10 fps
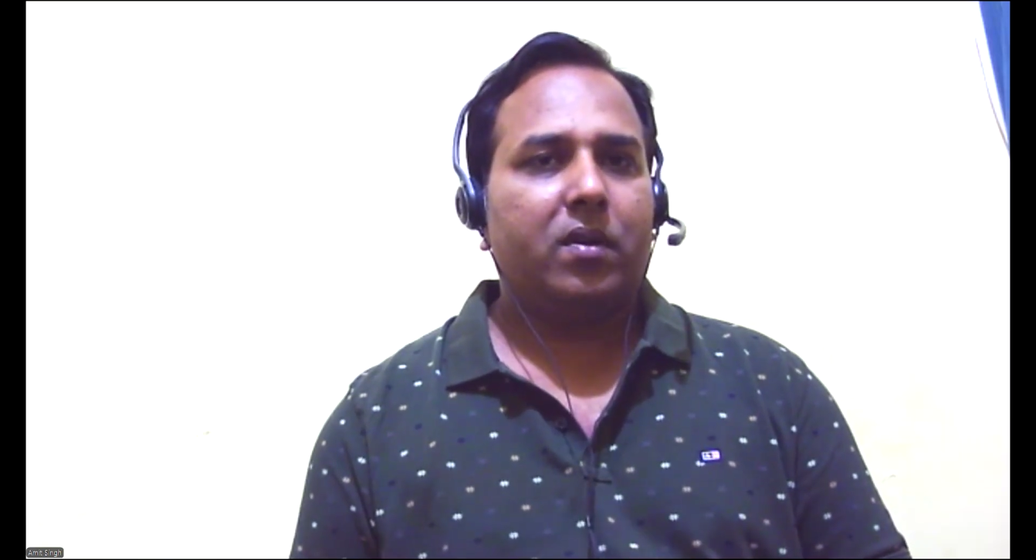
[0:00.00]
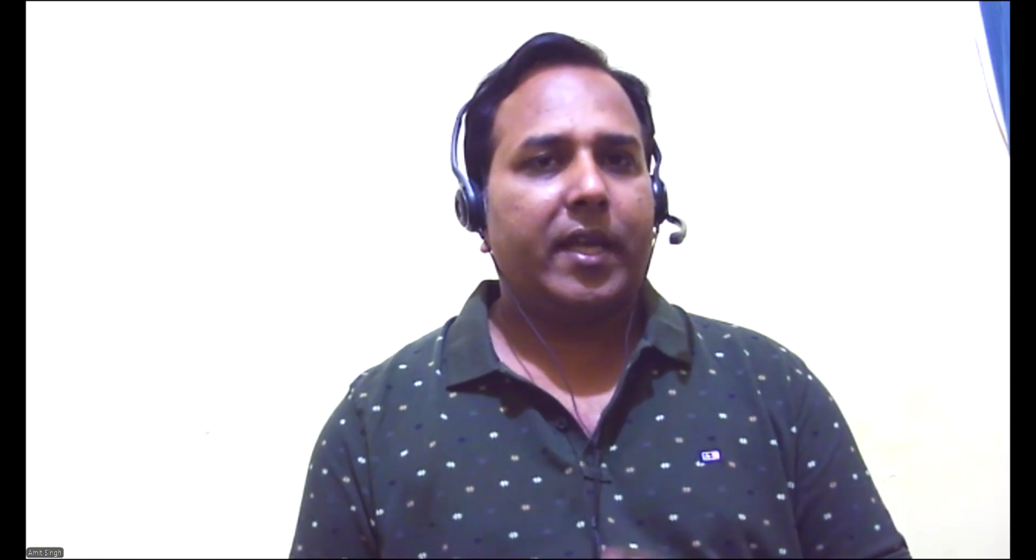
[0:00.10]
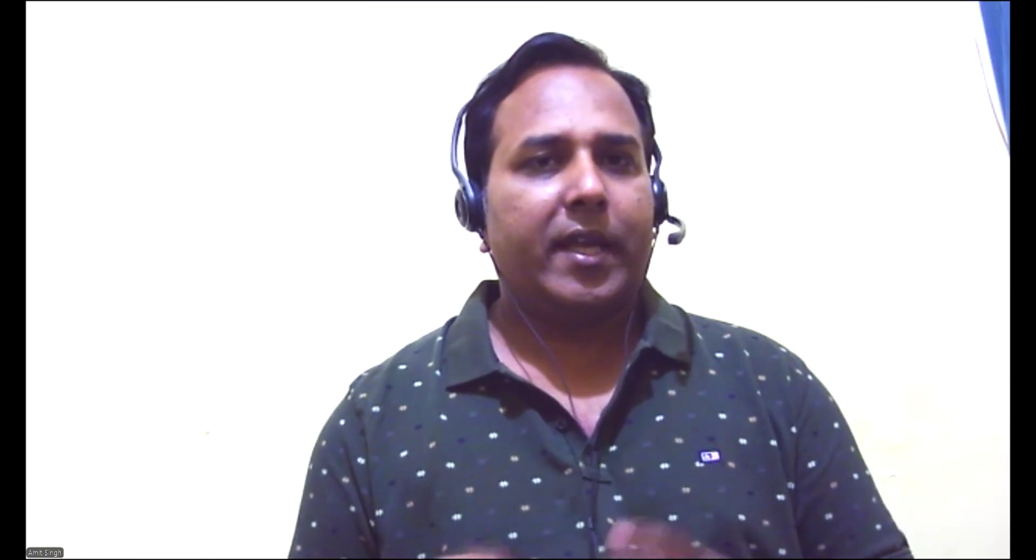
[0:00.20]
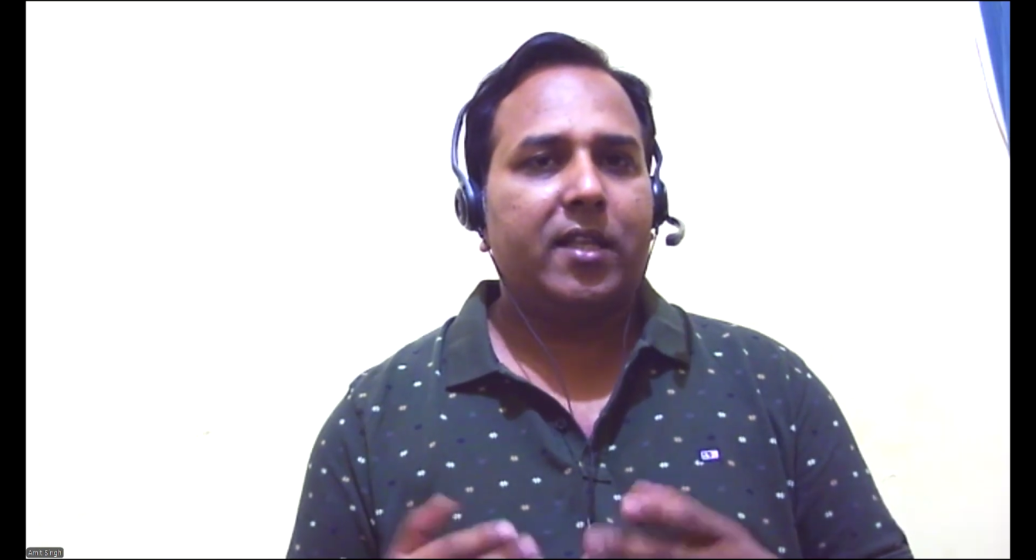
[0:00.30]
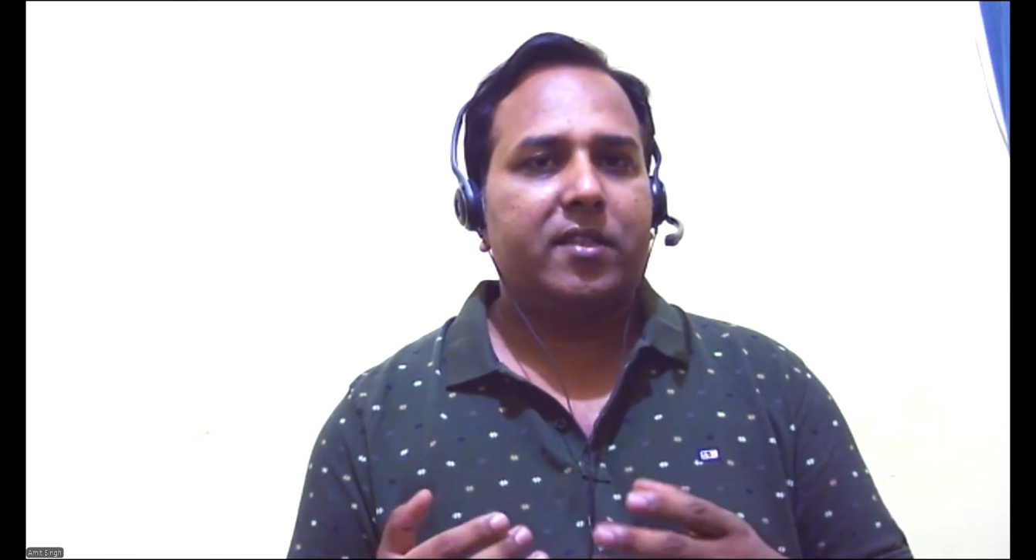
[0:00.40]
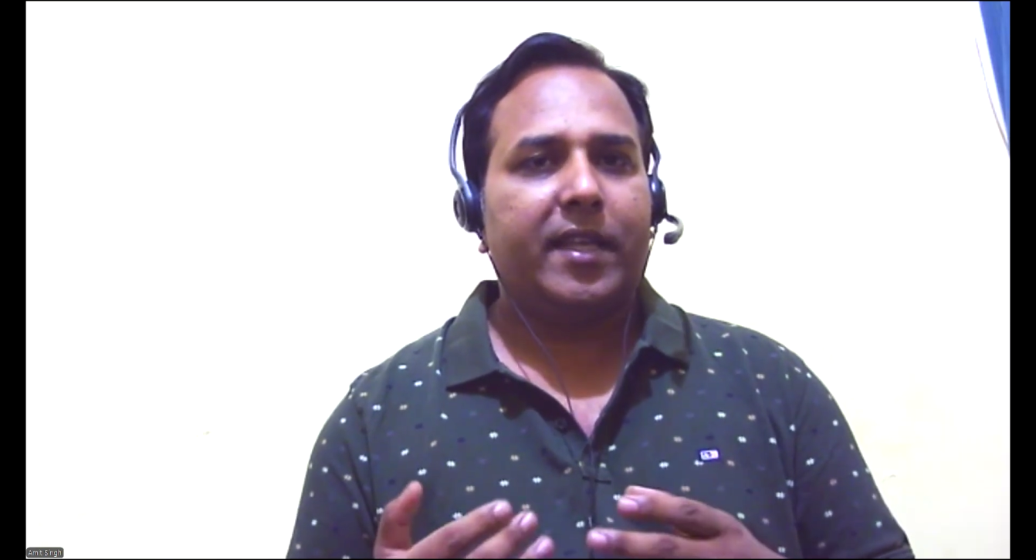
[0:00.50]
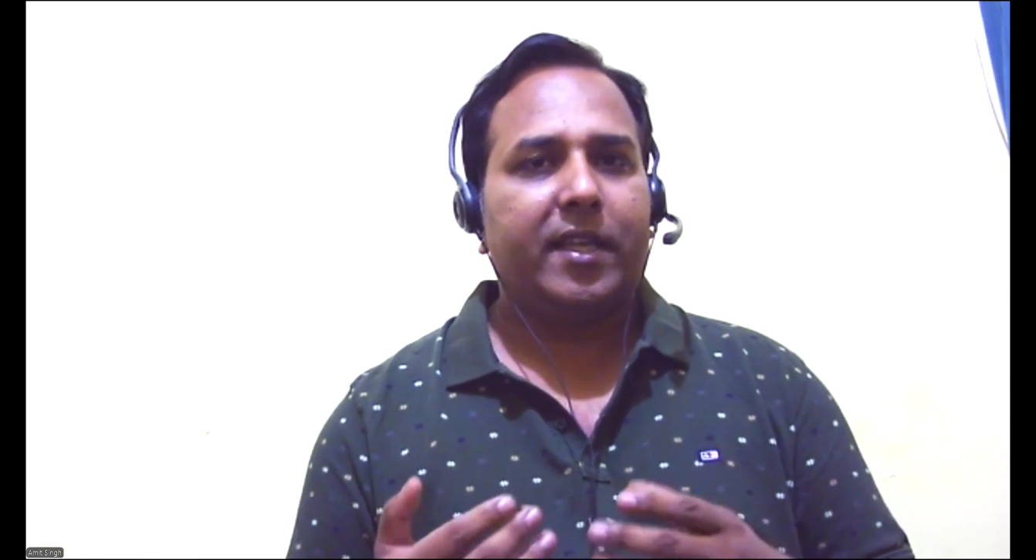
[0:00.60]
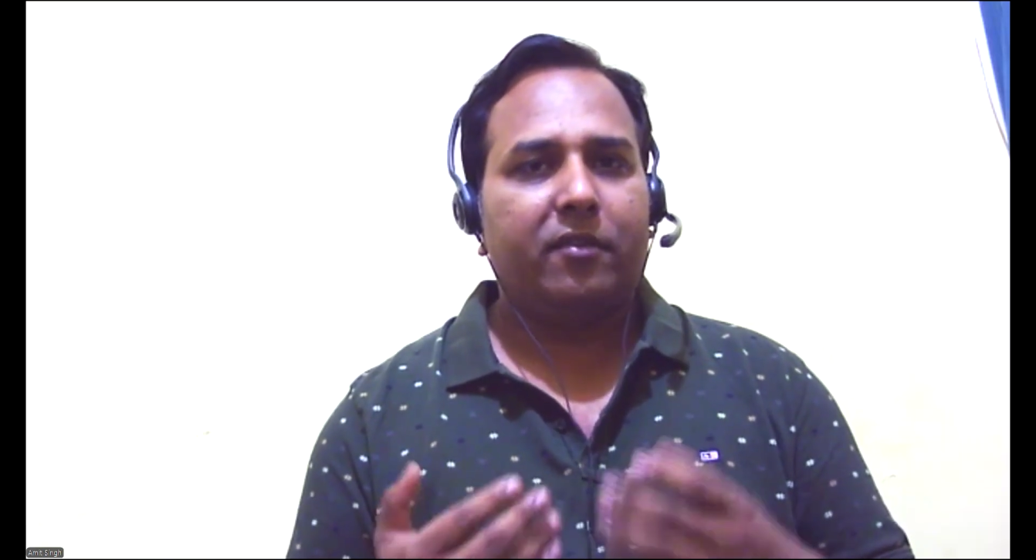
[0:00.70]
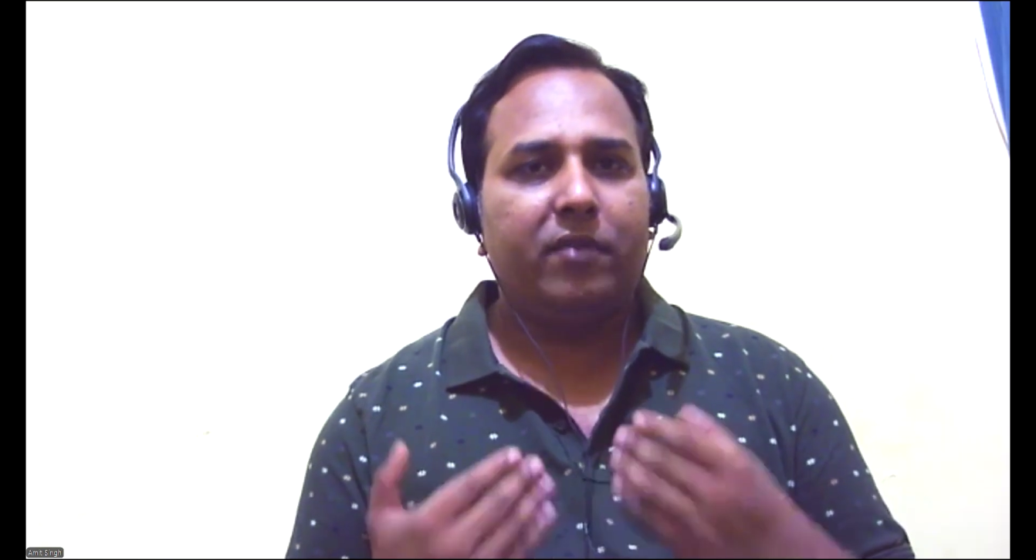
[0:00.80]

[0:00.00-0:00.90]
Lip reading: or else like